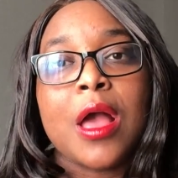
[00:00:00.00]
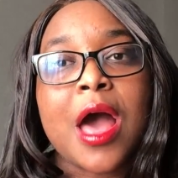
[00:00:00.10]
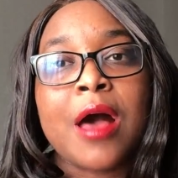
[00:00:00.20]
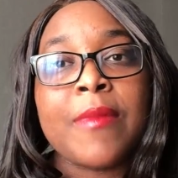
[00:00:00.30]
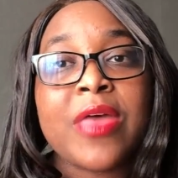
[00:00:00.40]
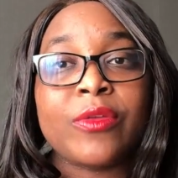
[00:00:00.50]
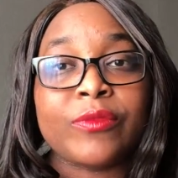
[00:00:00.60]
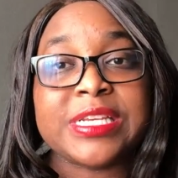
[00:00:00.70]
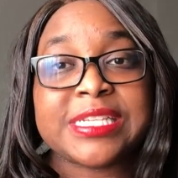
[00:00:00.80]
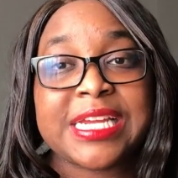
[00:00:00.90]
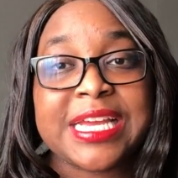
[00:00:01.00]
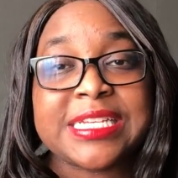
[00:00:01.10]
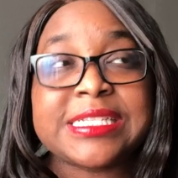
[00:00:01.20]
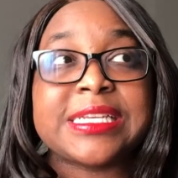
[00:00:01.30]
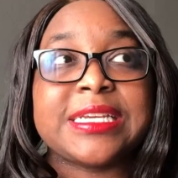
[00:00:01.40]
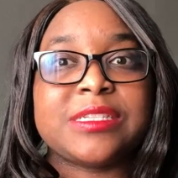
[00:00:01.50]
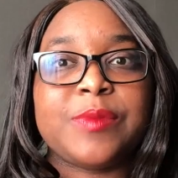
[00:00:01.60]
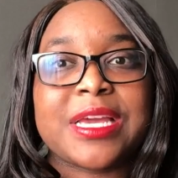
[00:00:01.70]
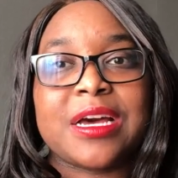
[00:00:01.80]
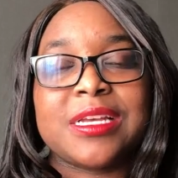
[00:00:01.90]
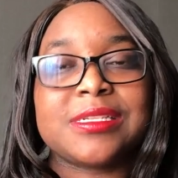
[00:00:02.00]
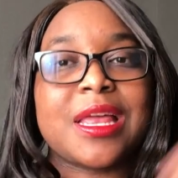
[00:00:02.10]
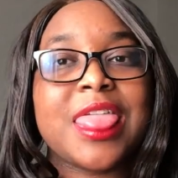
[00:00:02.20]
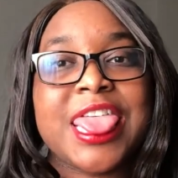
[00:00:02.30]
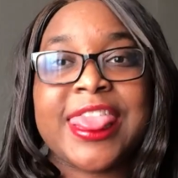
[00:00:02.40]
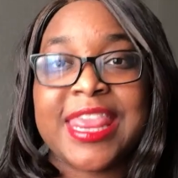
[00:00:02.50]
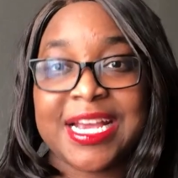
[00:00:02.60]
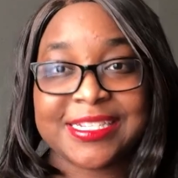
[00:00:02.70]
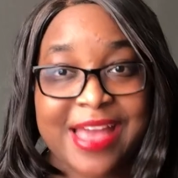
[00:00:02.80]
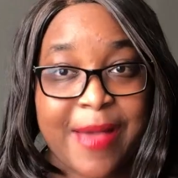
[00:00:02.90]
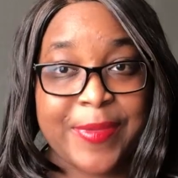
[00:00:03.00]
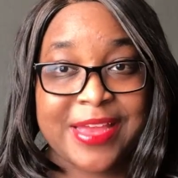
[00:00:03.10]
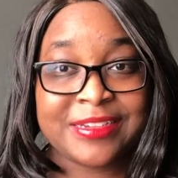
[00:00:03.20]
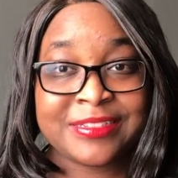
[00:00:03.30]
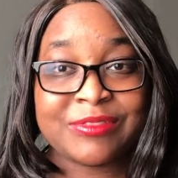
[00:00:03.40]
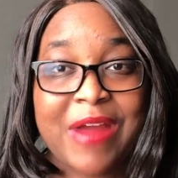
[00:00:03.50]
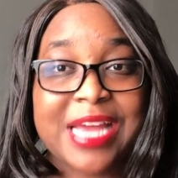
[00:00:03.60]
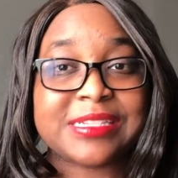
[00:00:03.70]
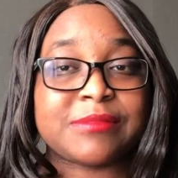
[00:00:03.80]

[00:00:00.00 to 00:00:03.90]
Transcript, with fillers: Um, and the reason is, is because things happen, right?